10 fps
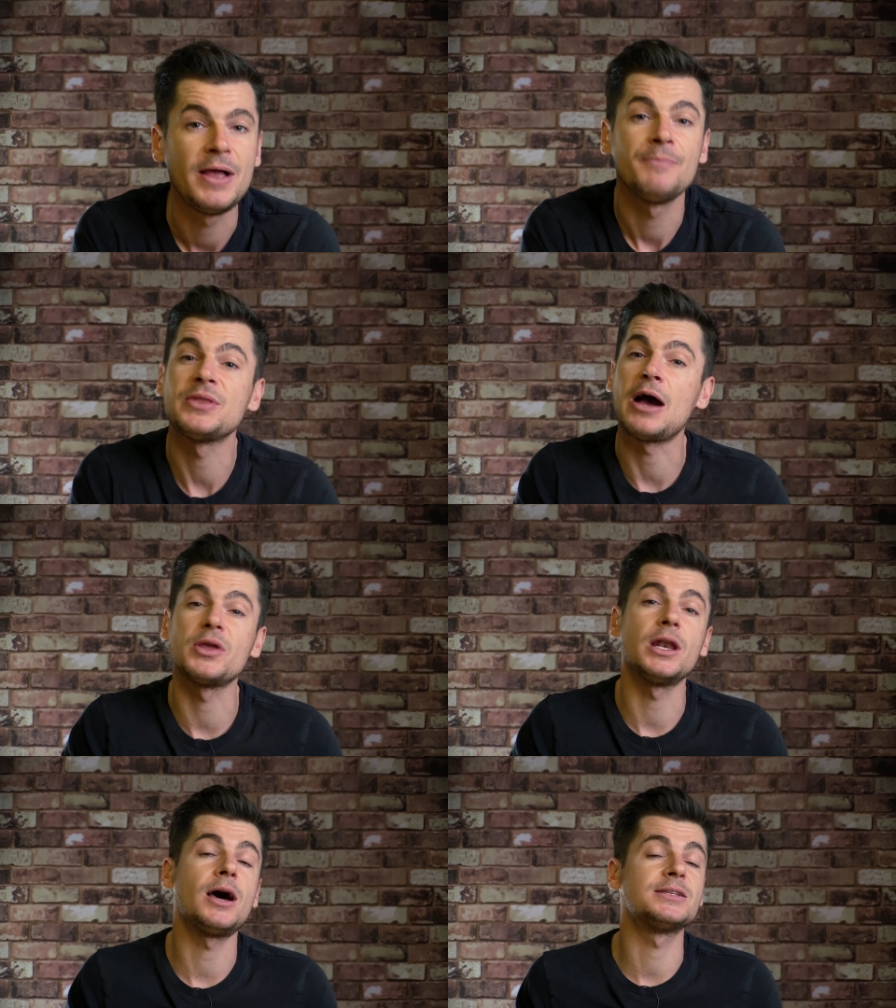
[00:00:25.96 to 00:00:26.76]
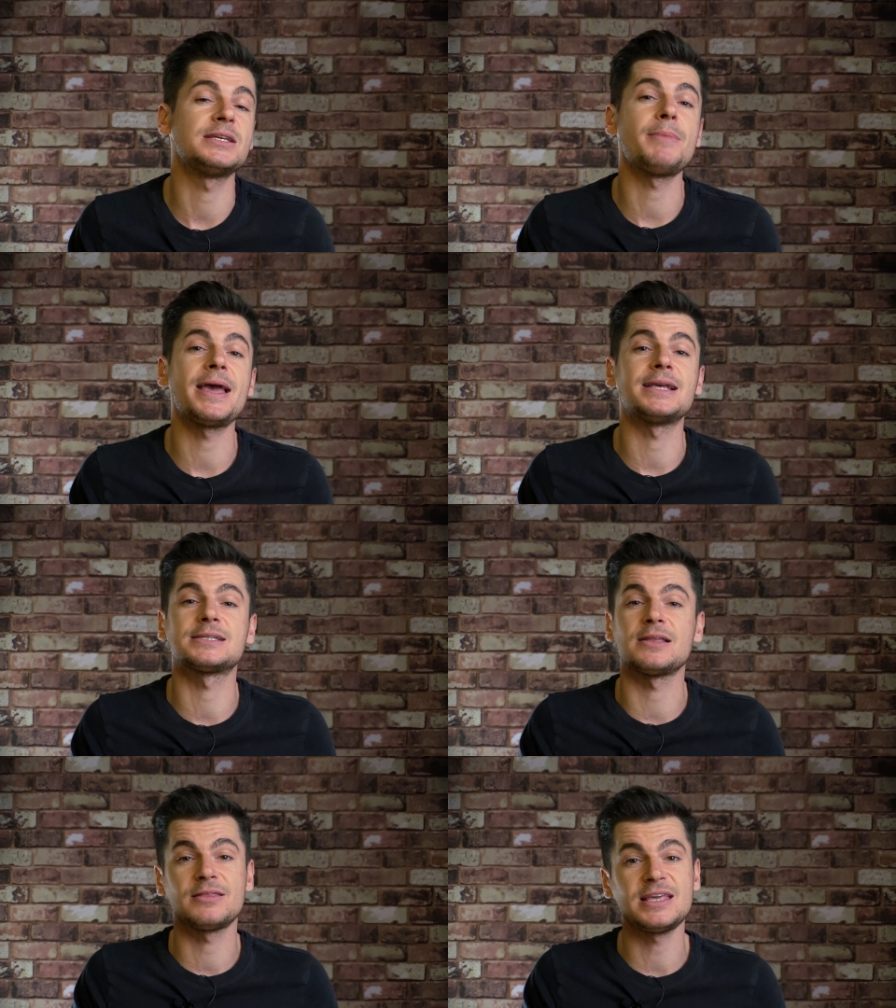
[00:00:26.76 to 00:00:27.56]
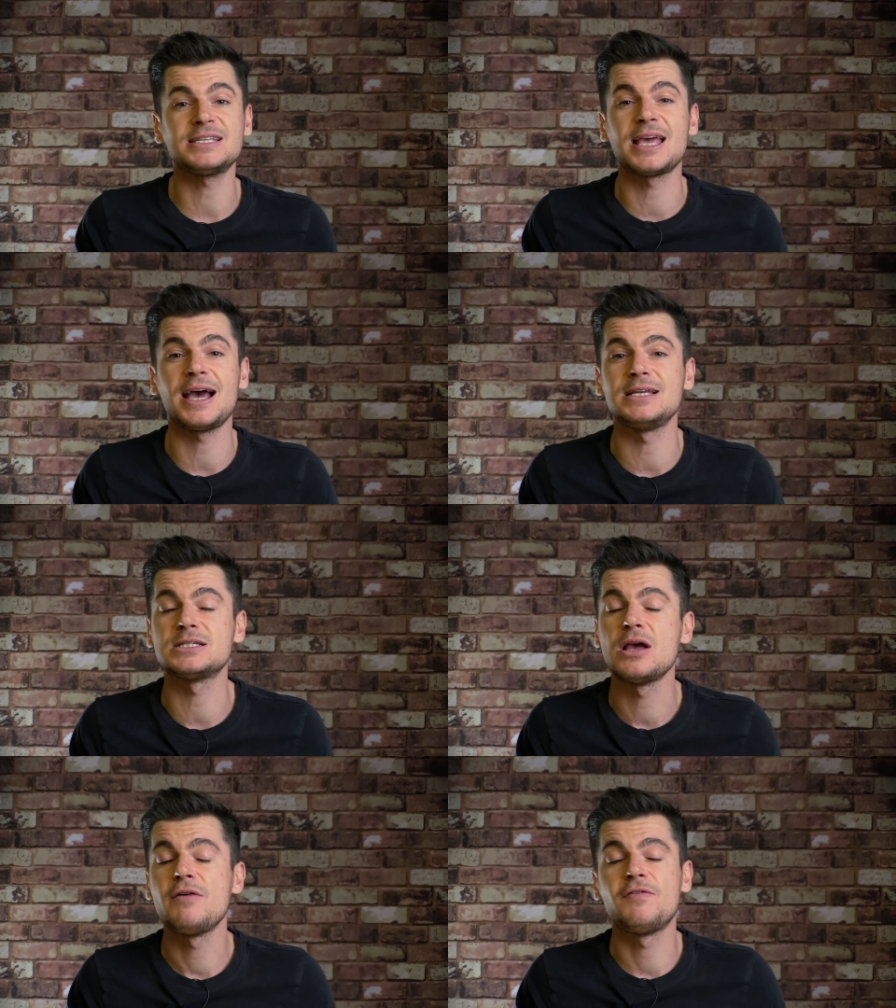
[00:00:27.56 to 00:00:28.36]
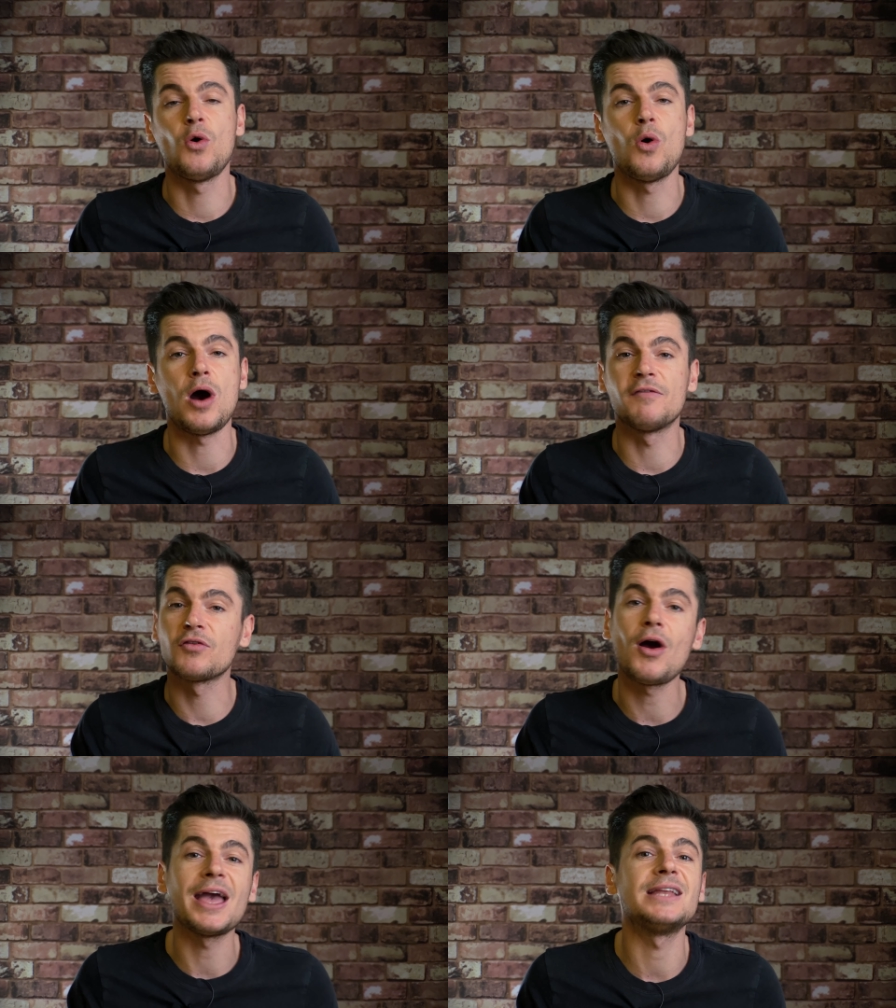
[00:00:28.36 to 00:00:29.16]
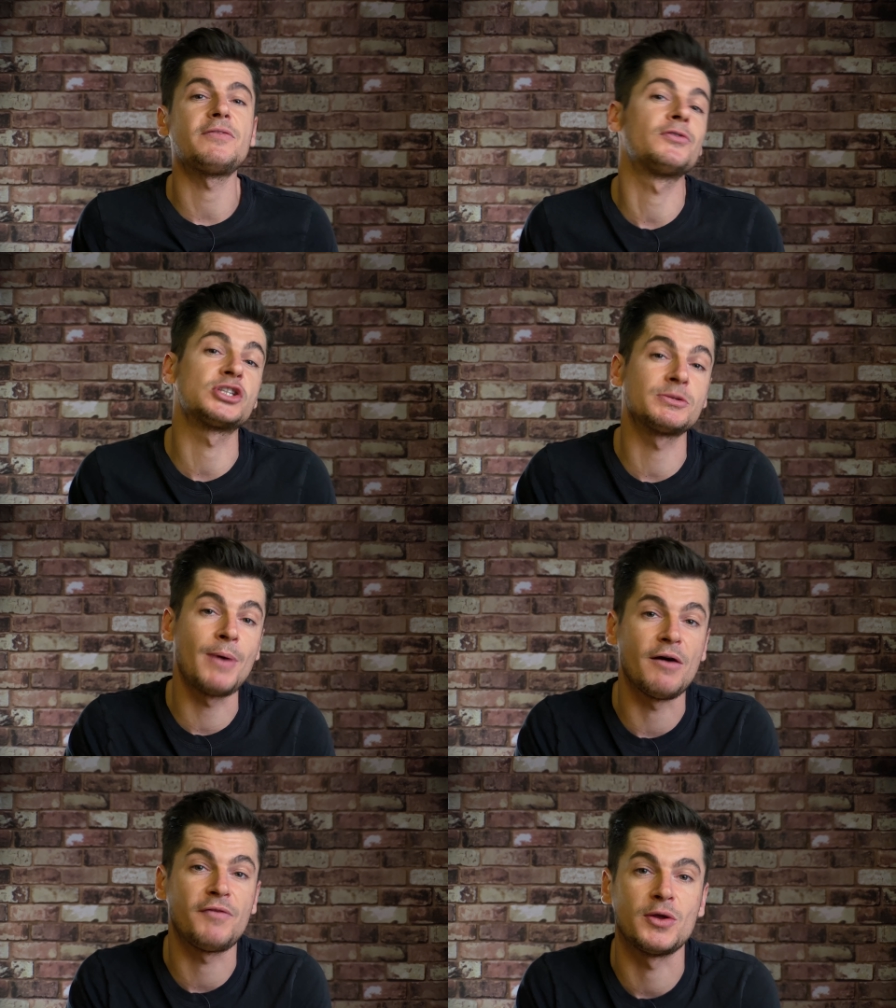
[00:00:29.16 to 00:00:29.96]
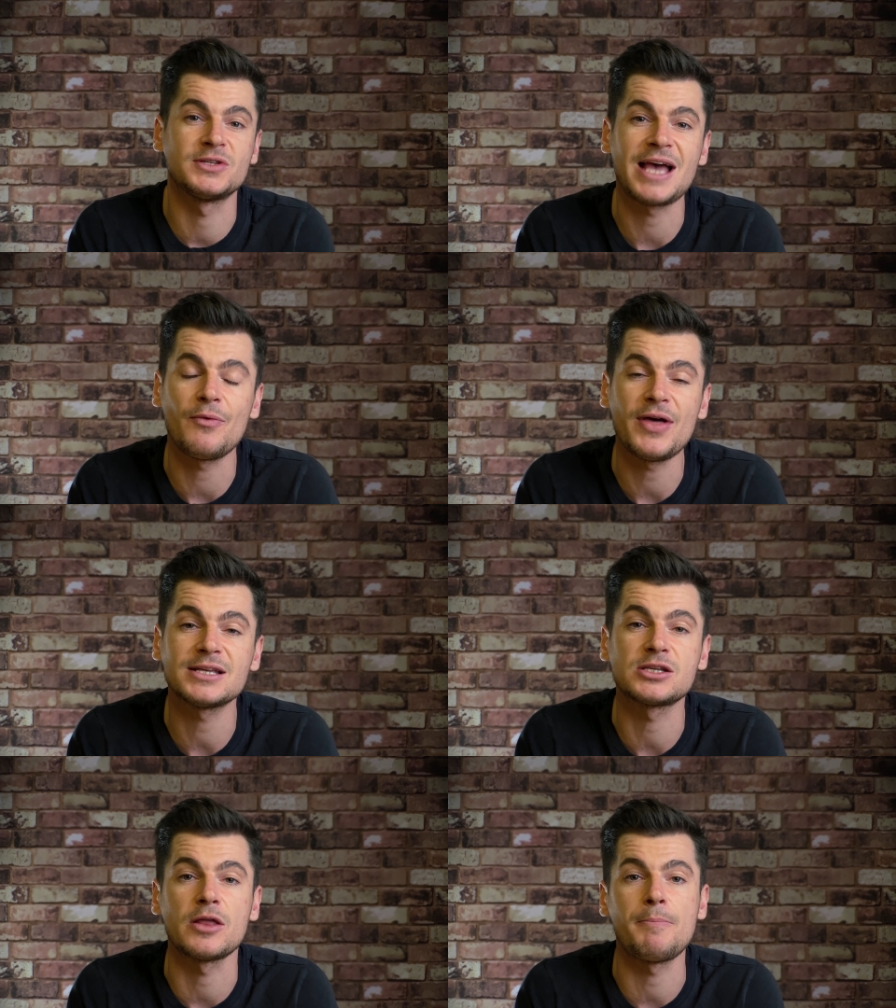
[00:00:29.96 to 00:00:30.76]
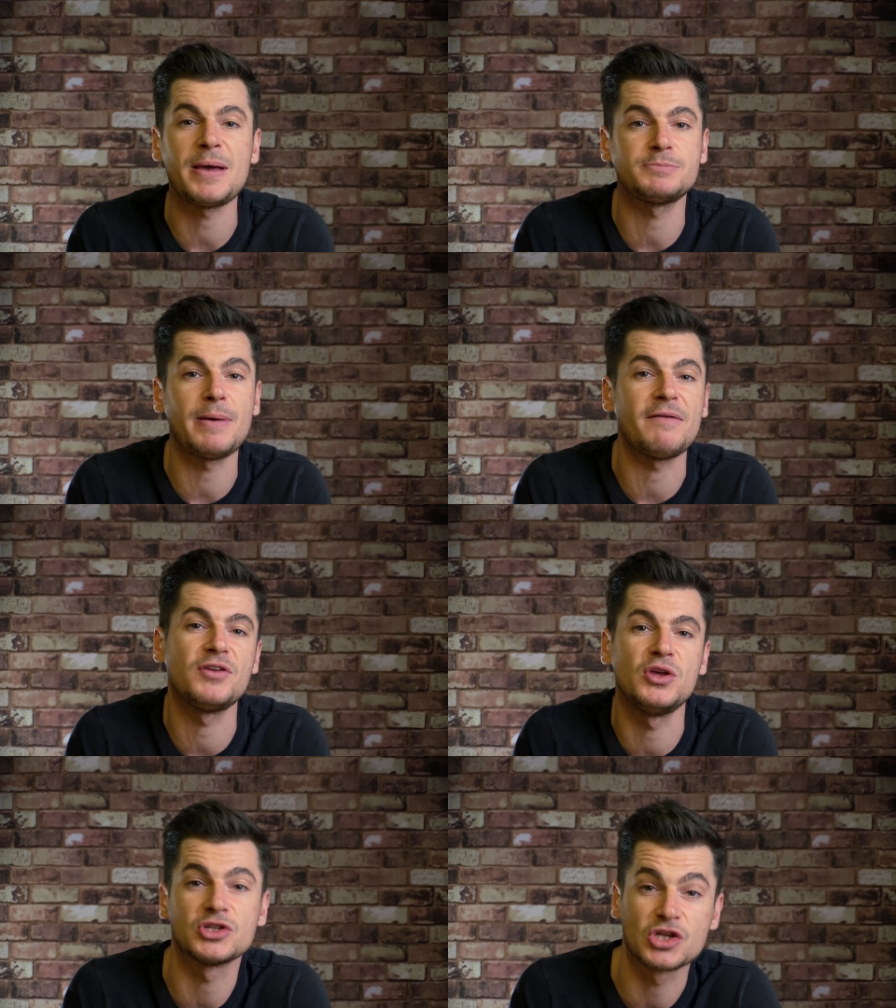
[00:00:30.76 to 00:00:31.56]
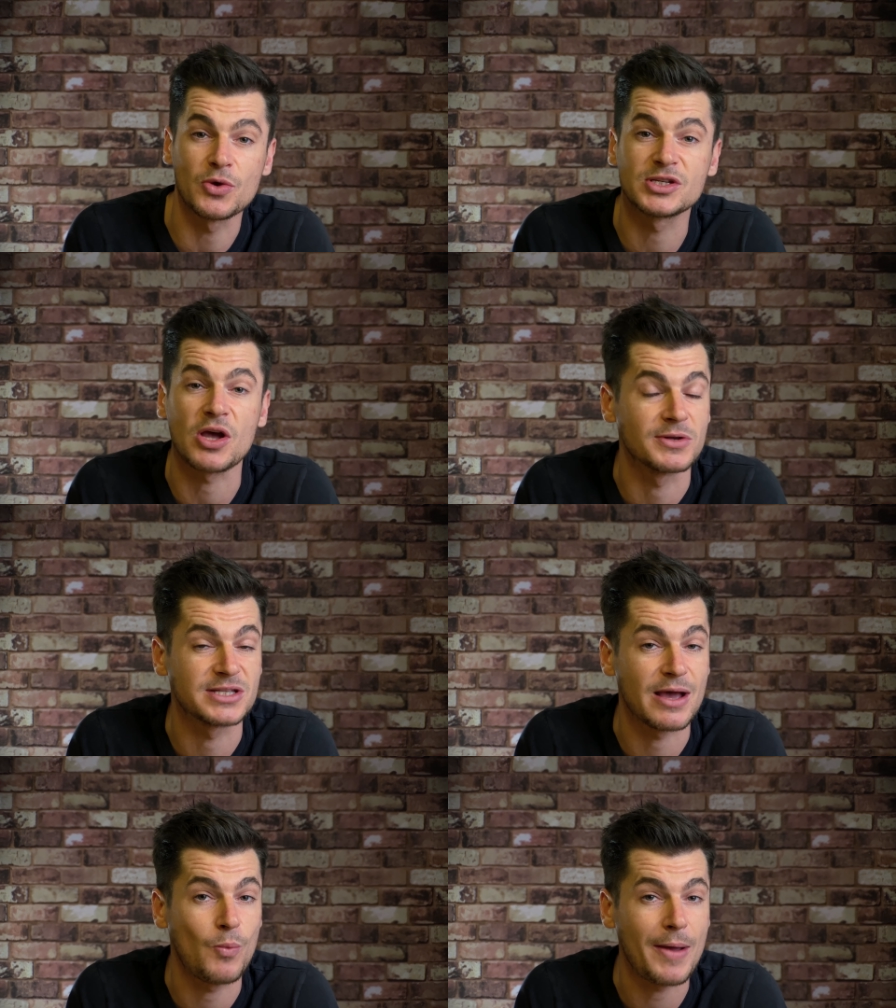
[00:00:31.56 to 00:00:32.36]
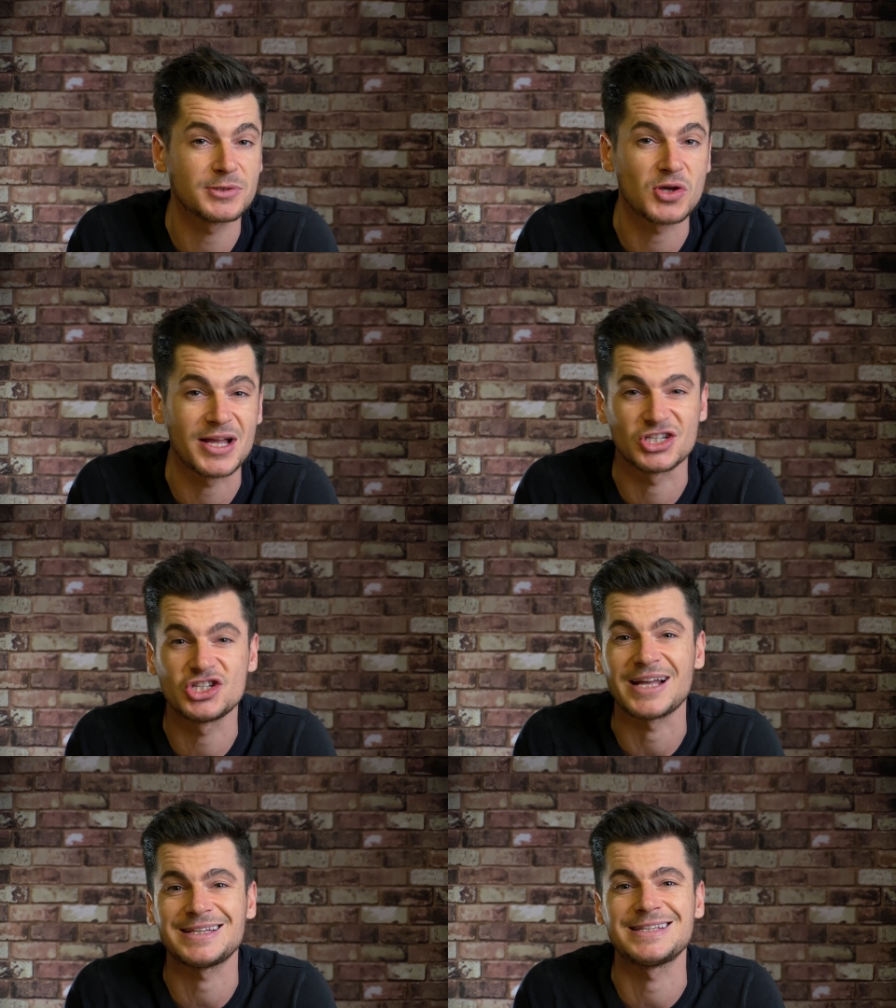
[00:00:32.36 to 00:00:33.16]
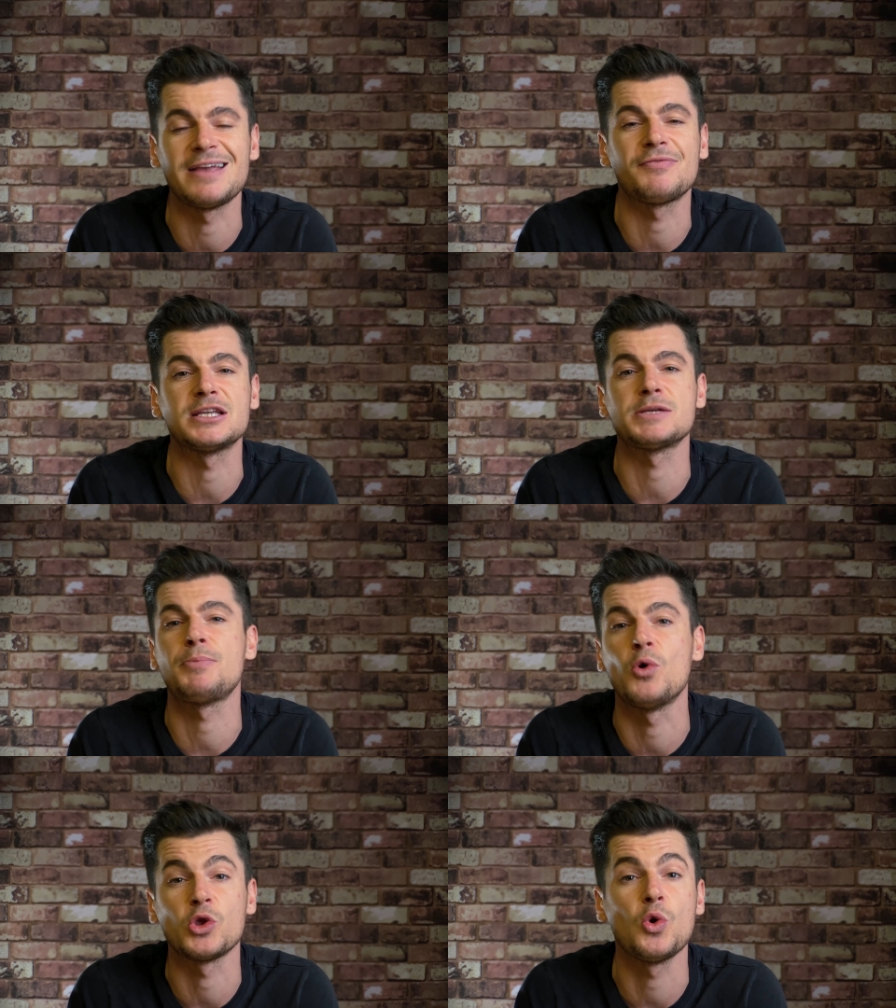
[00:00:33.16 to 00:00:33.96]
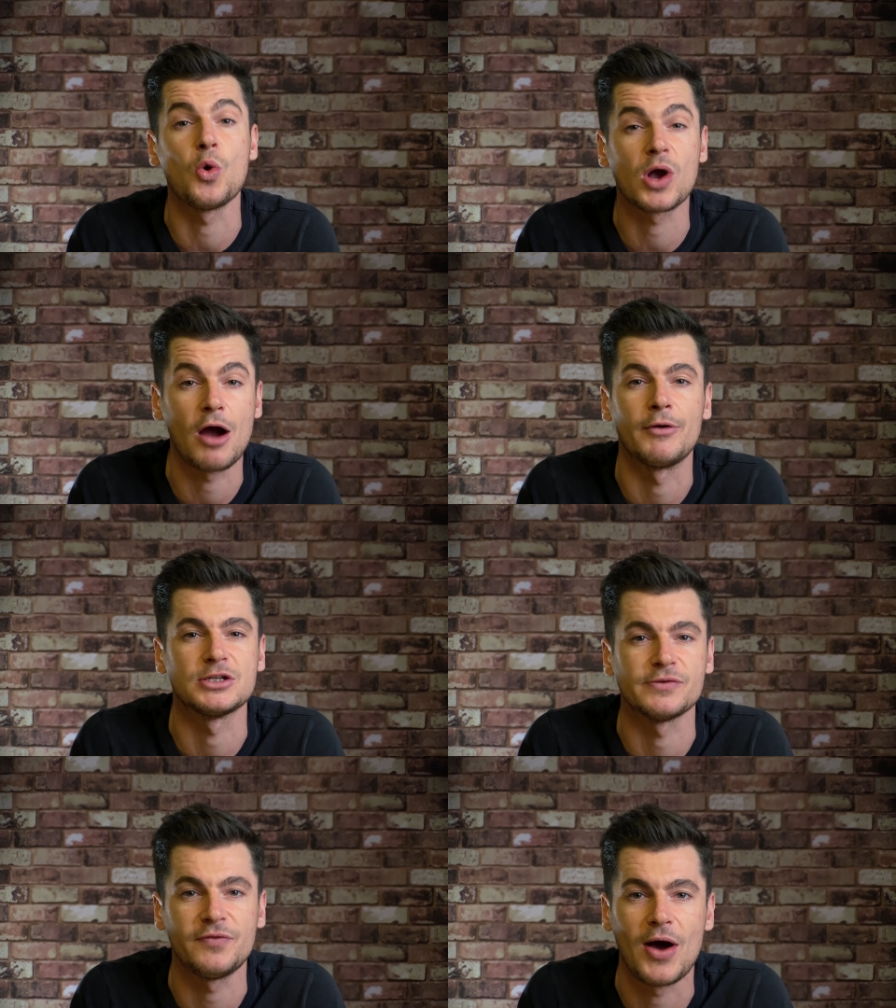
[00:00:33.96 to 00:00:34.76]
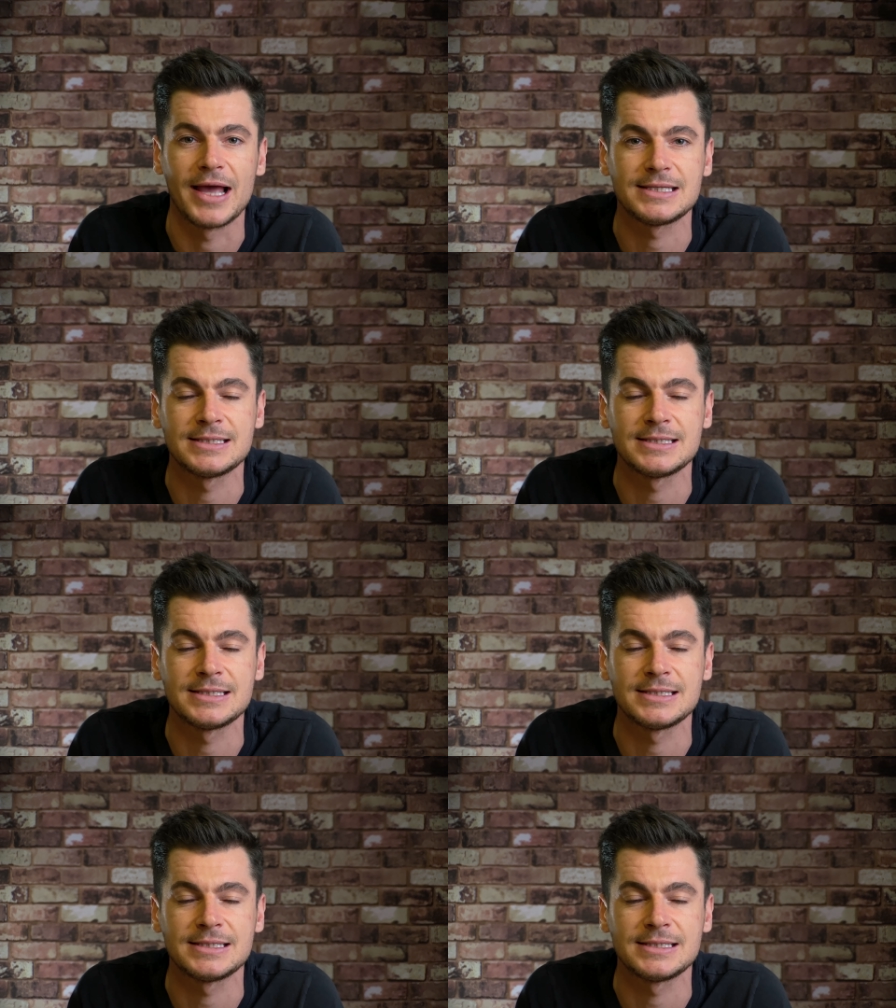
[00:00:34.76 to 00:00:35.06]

Now, Ulanzi makes this case for a variety of different smartphones out there, so the best bet for you to do is go onto their website to check to see if they support your current device.